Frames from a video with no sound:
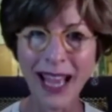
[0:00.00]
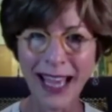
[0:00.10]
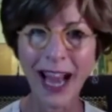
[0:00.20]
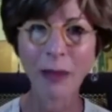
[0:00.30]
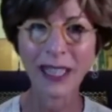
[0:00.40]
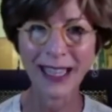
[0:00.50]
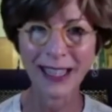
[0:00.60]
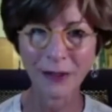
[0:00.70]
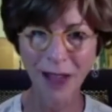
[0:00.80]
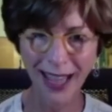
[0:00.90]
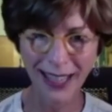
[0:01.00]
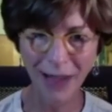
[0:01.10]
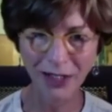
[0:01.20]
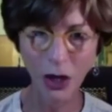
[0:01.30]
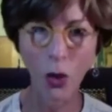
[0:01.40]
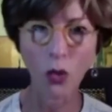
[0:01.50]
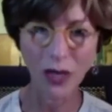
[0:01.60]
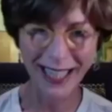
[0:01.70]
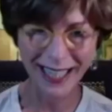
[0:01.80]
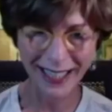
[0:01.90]
And I'm going to, in fact, have to go
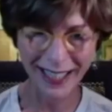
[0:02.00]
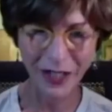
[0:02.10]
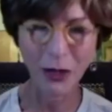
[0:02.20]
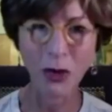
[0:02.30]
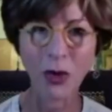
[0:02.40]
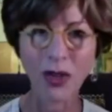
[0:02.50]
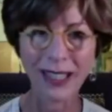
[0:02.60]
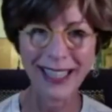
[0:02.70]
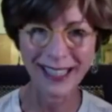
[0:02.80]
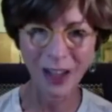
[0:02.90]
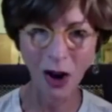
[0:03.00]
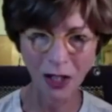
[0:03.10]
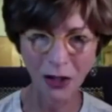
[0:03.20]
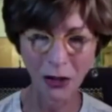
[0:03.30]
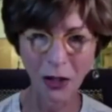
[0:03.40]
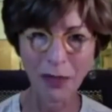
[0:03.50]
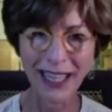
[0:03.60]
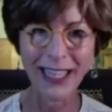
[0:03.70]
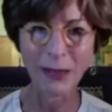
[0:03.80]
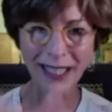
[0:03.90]
read to you his article in
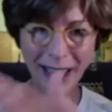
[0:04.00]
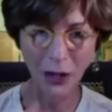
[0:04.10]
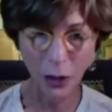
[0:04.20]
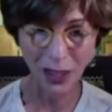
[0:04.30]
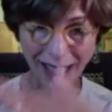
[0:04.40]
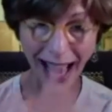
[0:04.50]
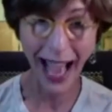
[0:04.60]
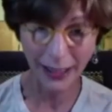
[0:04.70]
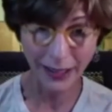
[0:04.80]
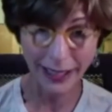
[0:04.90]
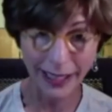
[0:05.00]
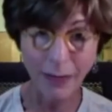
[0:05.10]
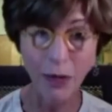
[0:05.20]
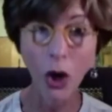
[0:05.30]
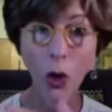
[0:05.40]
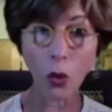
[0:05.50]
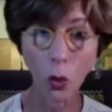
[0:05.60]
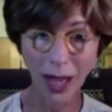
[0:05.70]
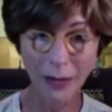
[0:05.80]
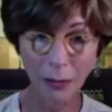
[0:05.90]
Medium to tell you exactly
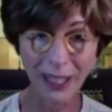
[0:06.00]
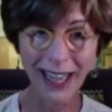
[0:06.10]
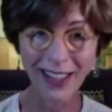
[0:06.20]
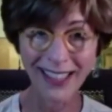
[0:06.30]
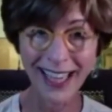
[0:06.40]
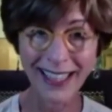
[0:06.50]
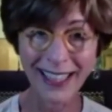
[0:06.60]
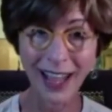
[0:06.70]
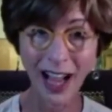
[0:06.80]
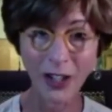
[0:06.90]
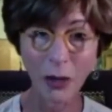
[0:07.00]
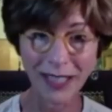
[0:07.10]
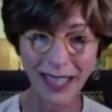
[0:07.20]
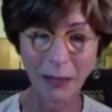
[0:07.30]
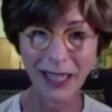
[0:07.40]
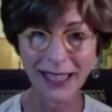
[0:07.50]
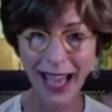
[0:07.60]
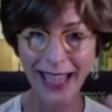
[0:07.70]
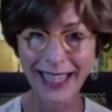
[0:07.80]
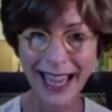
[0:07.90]
what Miguel Santiago did, because I
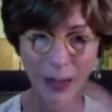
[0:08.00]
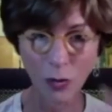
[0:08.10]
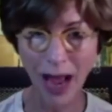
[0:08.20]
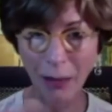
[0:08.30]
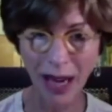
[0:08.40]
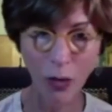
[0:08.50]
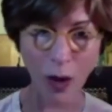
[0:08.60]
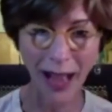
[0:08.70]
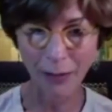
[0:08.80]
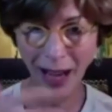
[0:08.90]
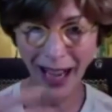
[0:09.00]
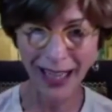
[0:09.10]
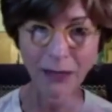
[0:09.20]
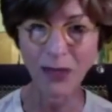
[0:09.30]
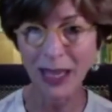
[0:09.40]
can't wrap my